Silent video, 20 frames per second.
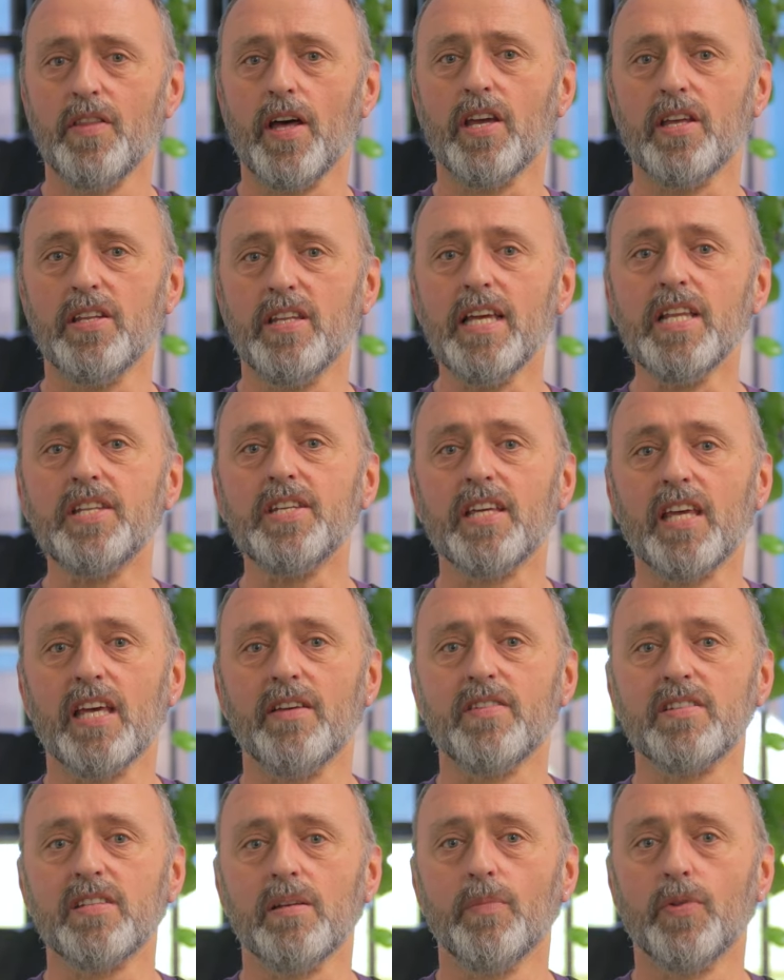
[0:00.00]
that you need to
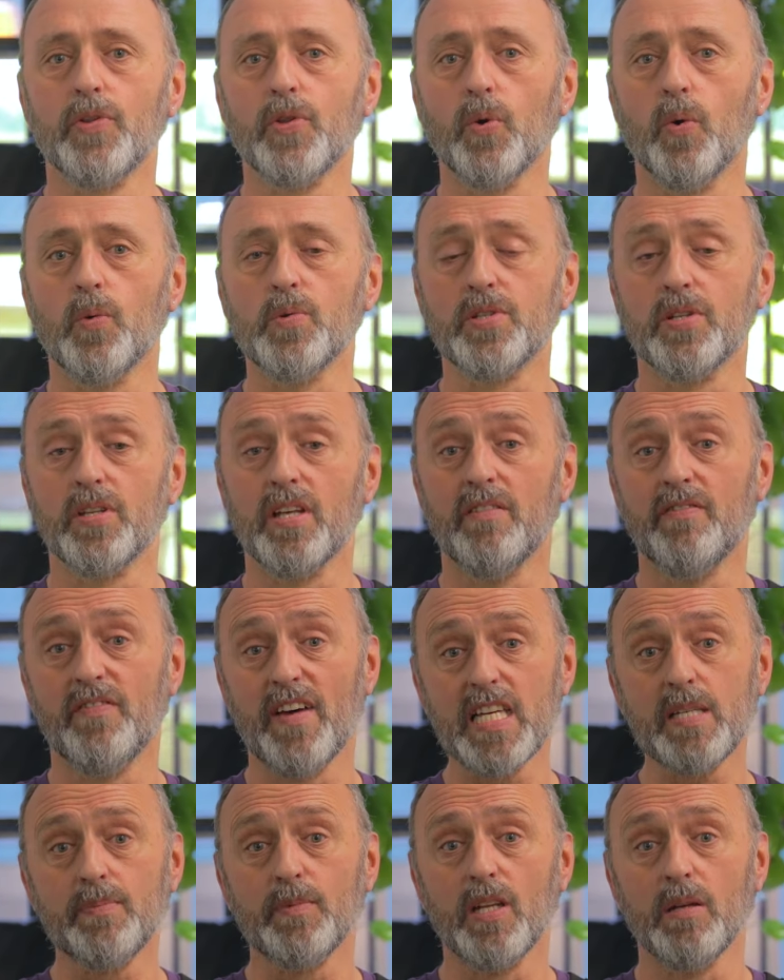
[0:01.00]
give some thought to the
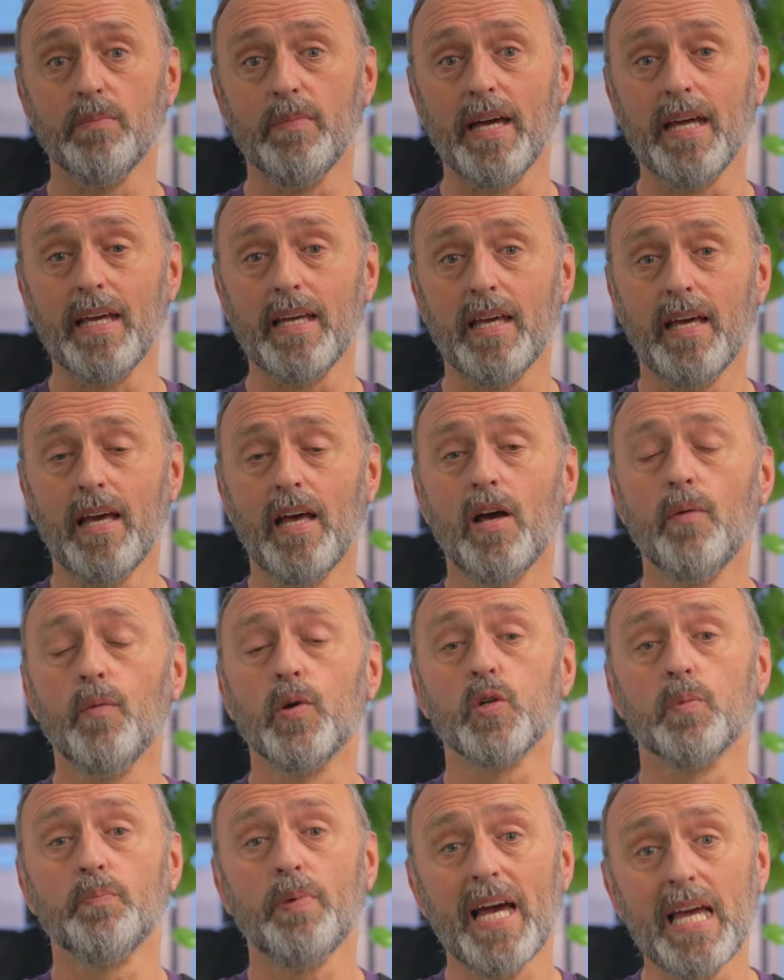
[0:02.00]
investment you make,
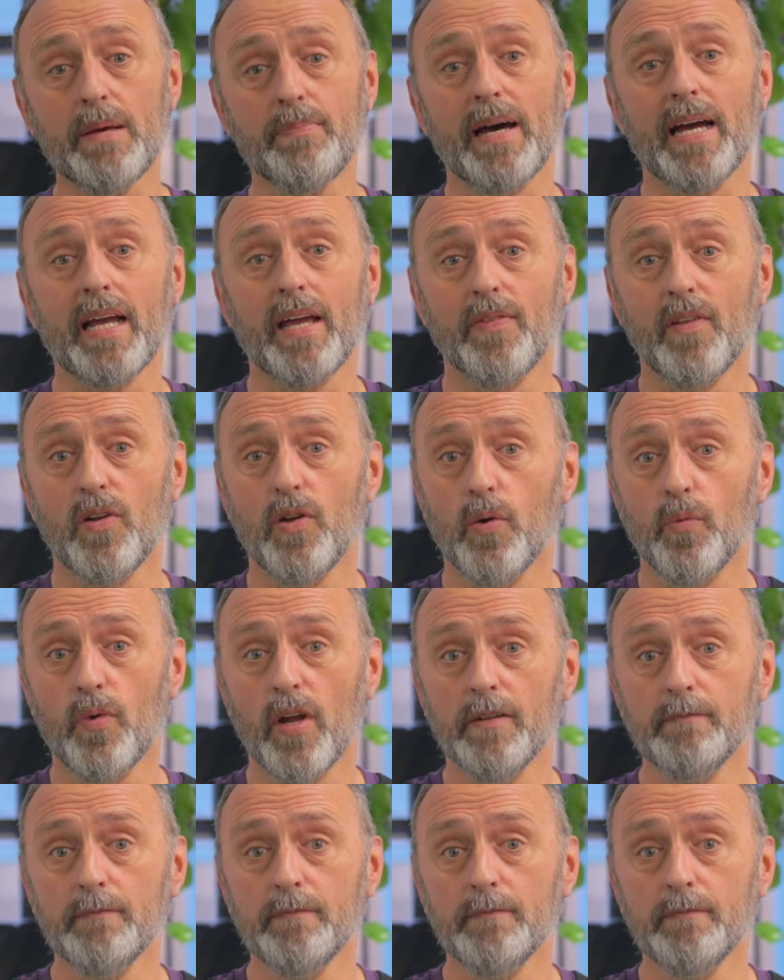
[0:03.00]
which will pay back in the long